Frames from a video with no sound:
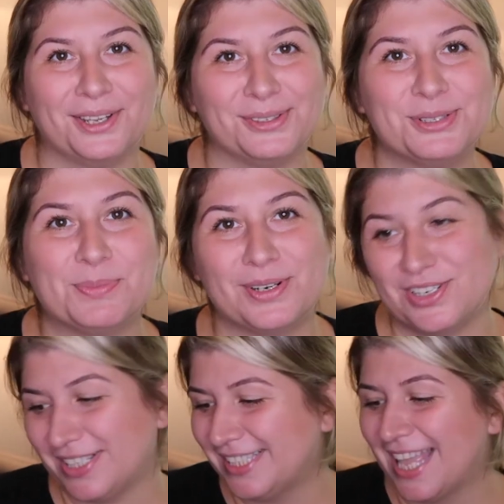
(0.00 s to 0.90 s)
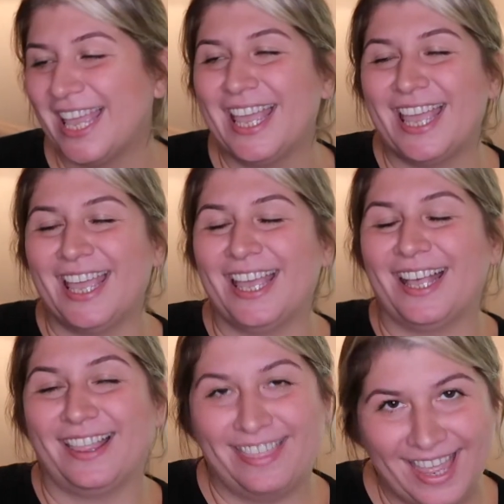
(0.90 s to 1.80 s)
also purchased.
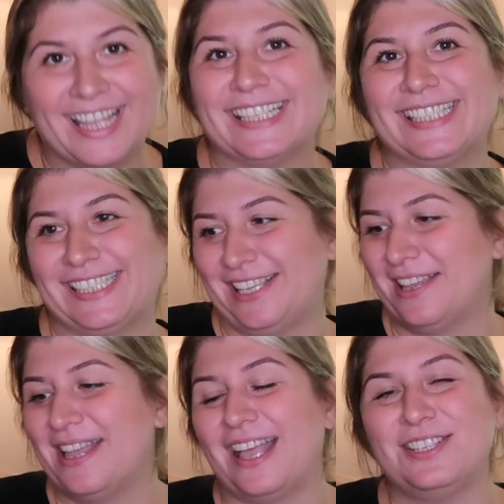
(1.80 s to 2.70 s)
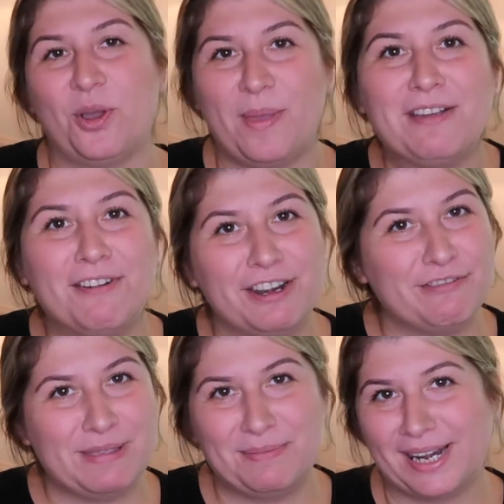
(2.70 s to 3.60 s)
This, and don't make fun of
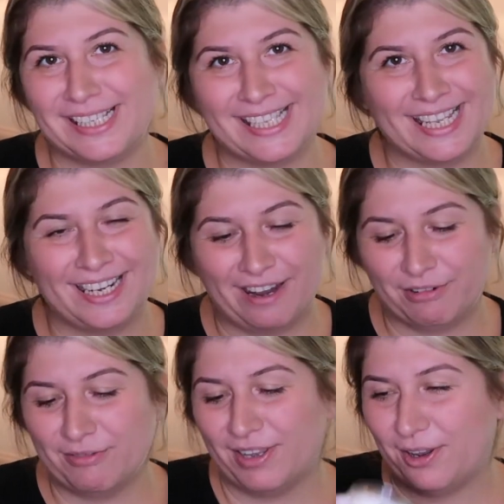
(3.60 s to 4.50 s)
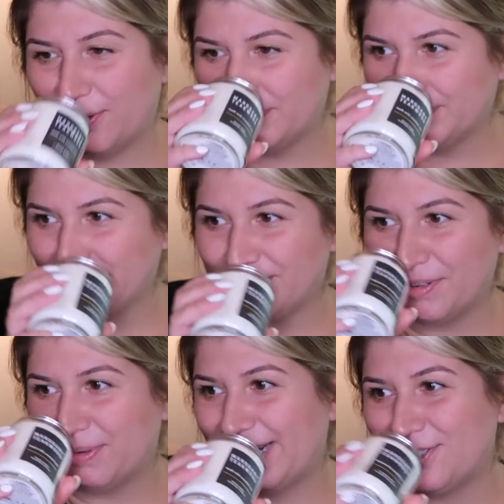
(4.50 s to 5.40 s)
me, but I say it in every video
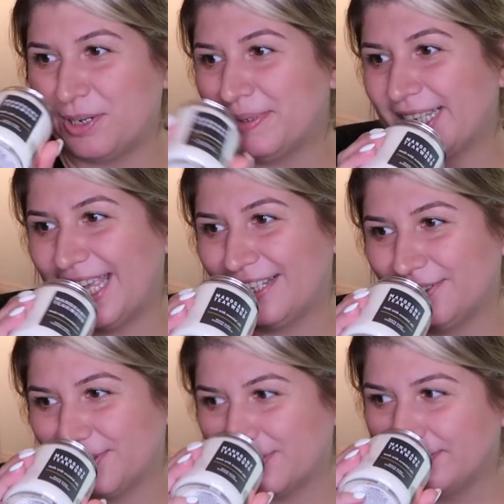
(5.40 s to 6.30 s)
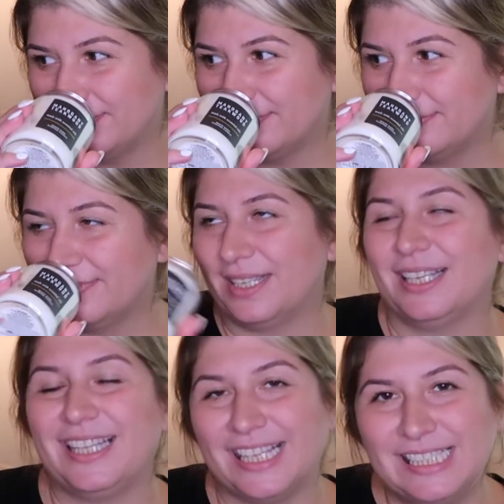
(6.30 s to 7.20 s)
when I talk about the candles,
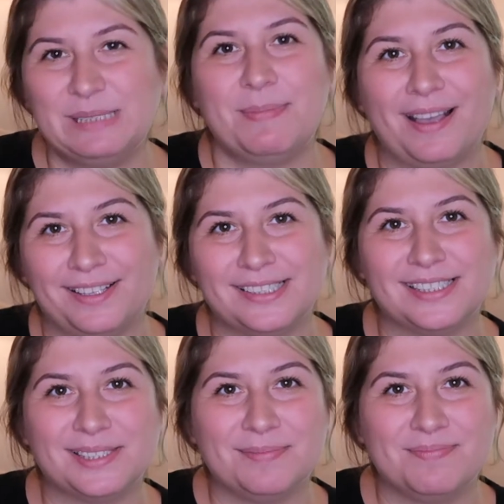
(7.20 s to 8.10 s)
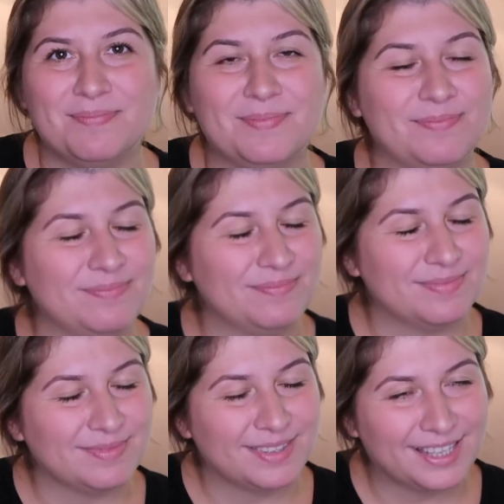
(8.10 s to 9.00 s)
this smells
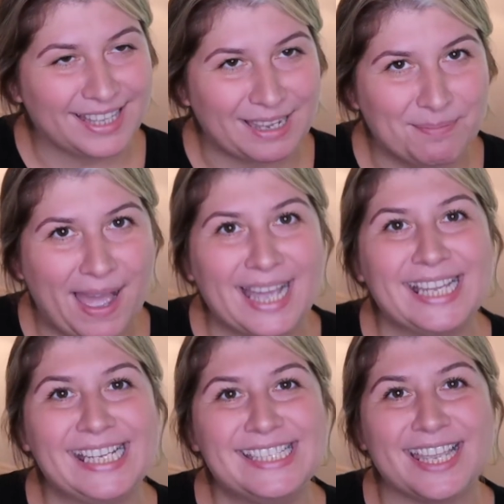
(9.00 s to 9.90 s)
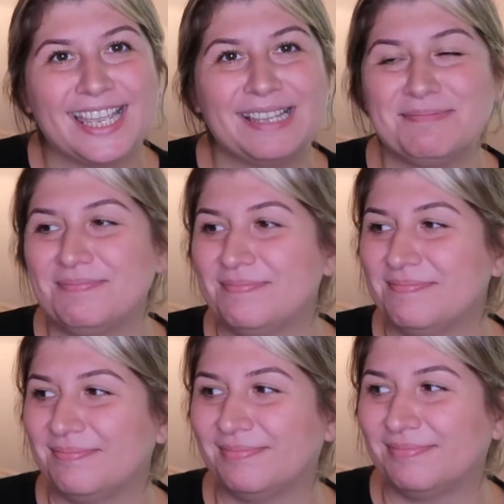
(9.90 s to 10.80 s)
like back in the day
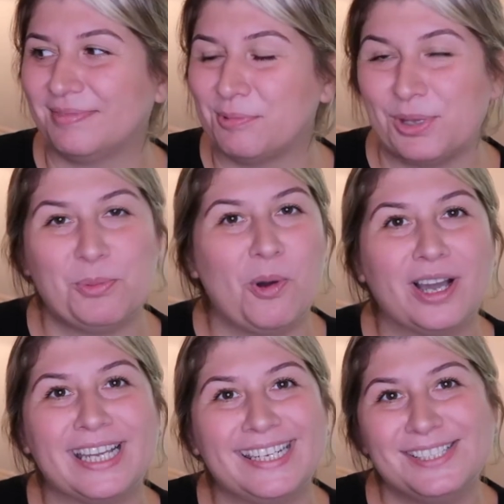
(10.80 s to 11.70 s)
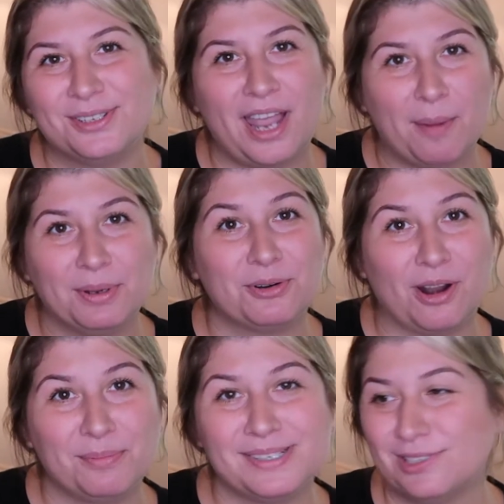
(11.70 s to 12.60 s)
when you walk into an
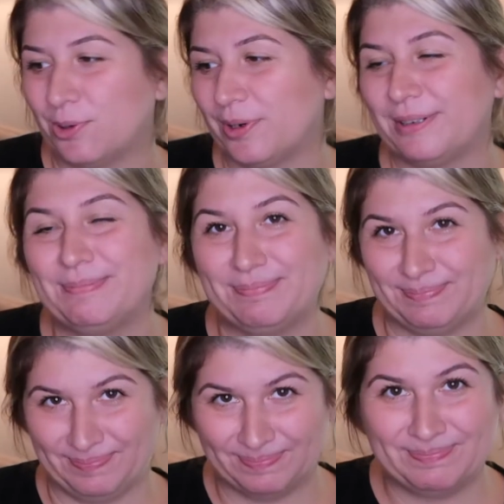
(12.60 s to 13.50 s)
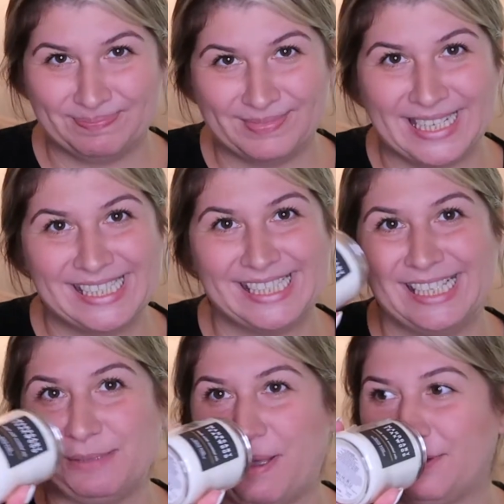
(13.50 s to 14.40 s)
Abercrombie store. This is the
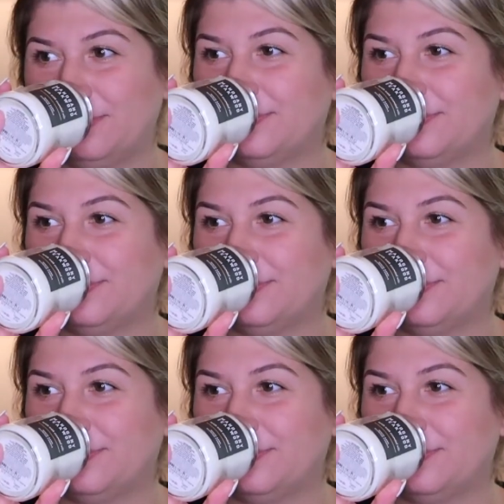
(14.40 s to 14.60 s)
smell.